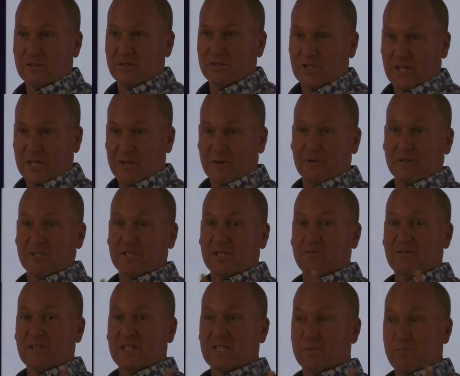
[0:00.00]

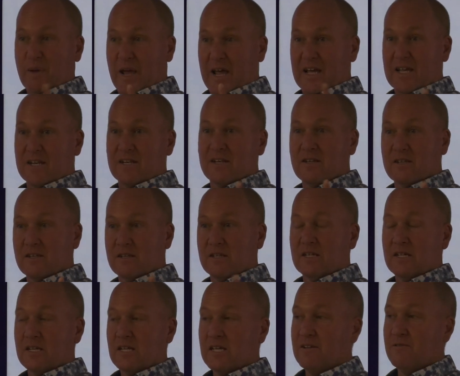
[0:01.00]
generative expand
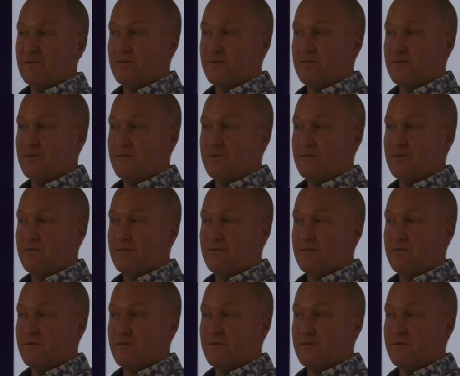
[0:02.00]
in